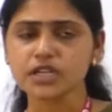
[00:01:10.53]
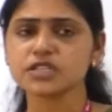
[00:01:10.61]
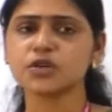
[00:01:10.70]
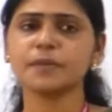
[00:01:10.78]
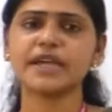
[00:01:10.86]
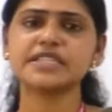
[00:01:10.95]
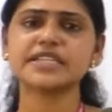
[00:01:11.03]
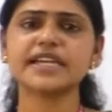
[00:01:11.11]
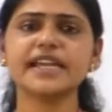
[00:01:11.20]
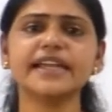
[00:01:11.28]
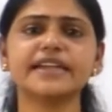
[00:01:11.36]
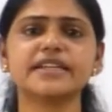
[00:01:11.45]
So
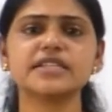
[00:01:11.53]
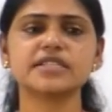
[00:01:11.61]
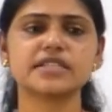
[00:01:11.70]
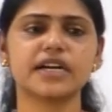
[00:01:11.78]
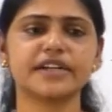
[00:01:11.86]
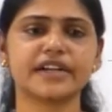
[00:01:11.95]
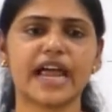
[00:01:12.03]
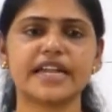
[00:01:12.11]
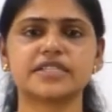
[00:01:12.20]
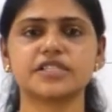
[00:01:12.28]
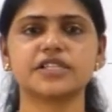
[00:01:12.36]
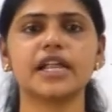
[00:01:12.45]
basically it is a
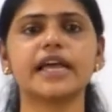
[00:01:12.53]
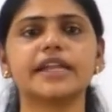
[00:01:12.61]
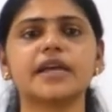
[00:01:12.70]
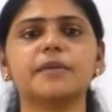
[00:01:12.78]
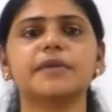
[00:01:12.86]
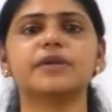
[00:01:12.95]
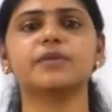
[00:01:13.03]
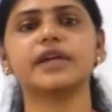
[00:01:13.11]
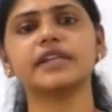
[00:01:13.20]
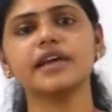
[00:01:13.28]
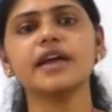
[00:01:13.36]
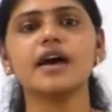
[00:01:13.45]
transitional area
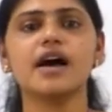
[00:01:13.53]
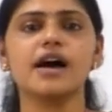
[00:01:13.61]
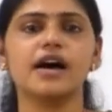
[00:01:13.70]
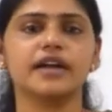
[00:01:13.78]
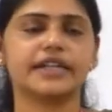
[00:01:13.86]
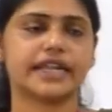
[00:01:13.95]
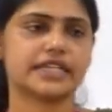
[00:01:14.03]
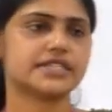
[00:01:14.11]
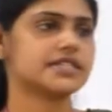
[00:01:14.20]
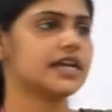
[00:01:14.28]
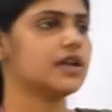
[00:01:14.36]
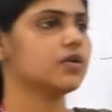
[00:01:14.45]
between the
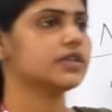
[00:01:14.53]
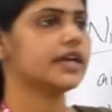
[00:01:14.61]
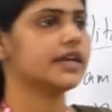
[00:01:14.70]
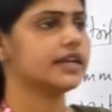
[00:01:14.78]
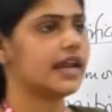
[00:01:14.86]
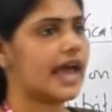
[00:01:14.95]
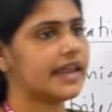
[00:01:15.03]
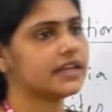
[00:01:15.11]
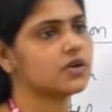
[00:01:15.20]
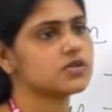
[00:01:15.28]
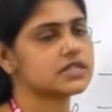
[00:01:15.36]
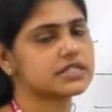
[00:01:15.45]
terrestrial or the land
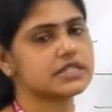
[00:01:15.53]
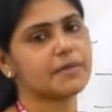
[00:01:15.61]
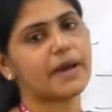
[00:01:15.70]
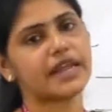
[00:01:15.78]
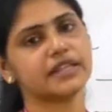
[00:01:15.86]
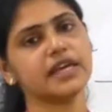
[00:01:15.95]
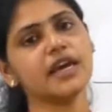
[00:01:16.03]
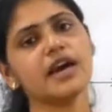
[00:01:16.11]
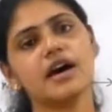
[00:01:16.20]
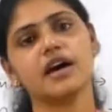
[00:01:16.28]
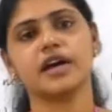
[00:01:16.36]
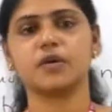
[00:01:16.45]
ecosystem and the
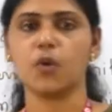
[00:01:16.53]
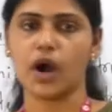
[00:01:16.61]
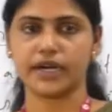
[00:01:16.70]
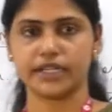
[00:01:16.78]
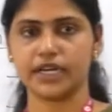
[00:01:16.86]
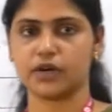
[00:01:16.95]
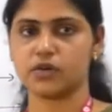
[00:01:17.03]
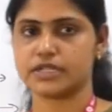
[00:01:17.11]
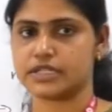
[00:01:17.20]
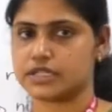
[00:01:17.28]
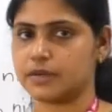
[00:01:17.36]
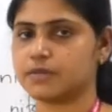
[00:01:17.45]
aquatic
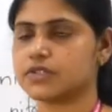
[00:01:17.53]
ecosystem.